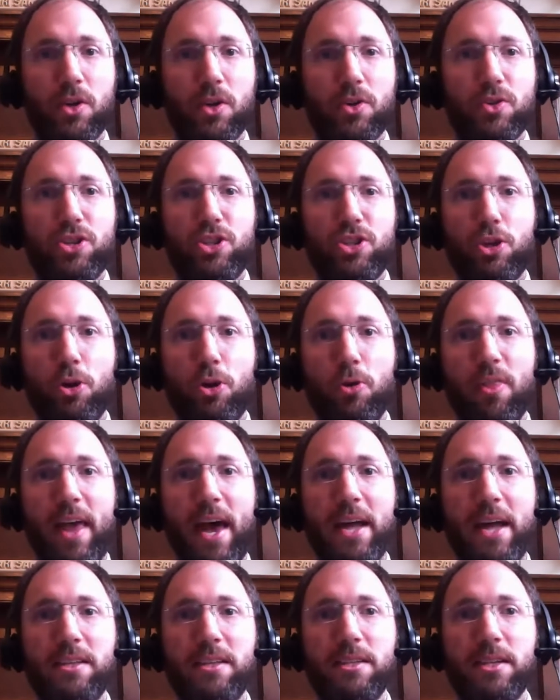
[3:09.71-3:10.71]
so
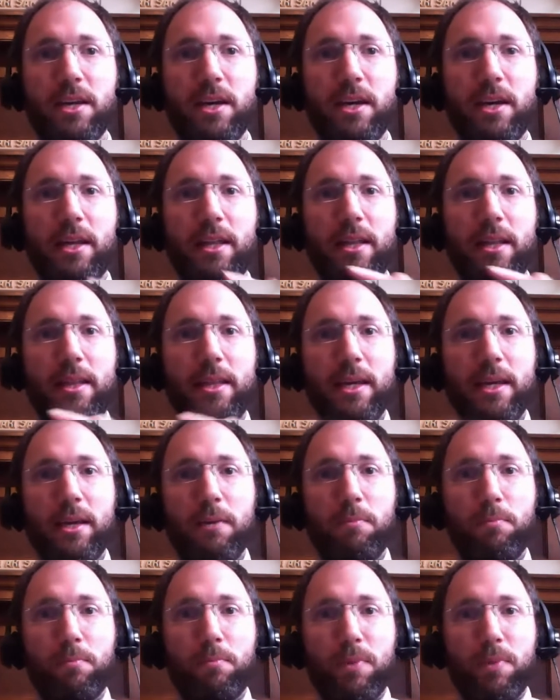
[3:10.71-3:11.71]
that the
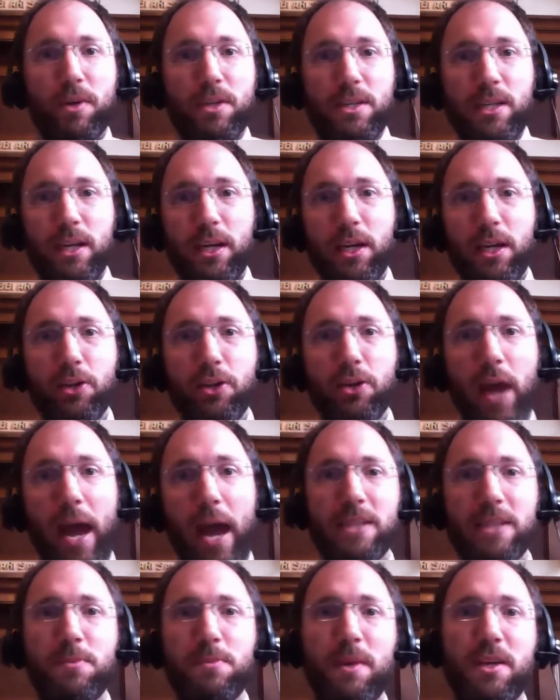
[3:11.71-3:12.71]
particular
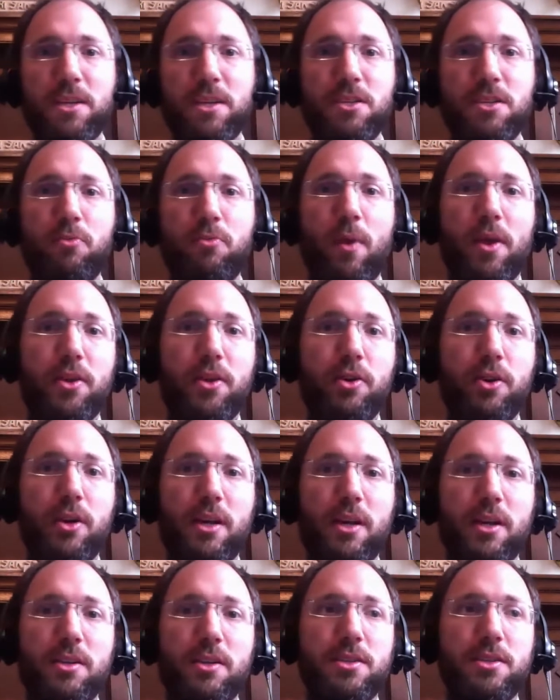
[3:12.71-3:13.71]
aspects of whether it
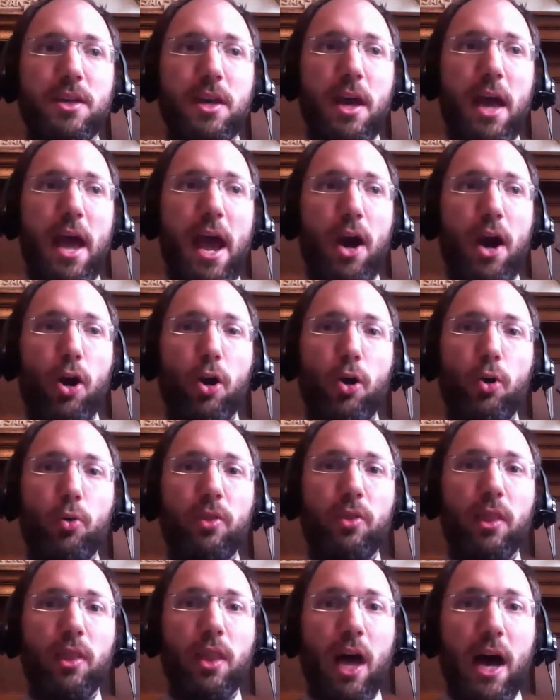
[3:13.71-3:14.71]
is our
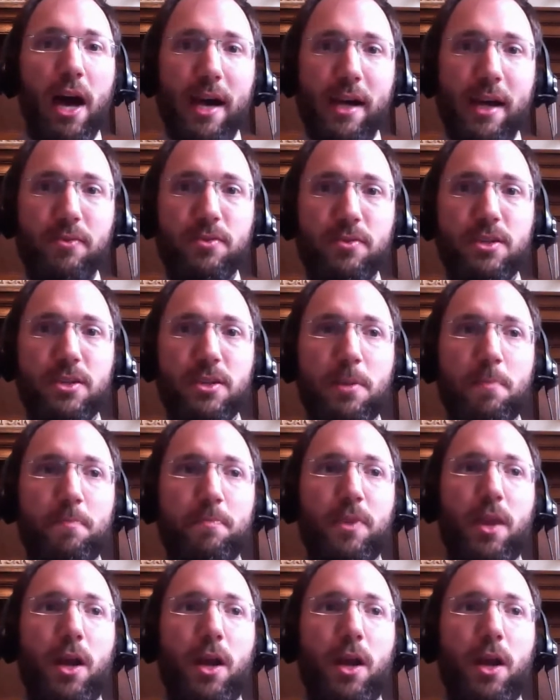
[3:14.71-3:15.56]
own lives,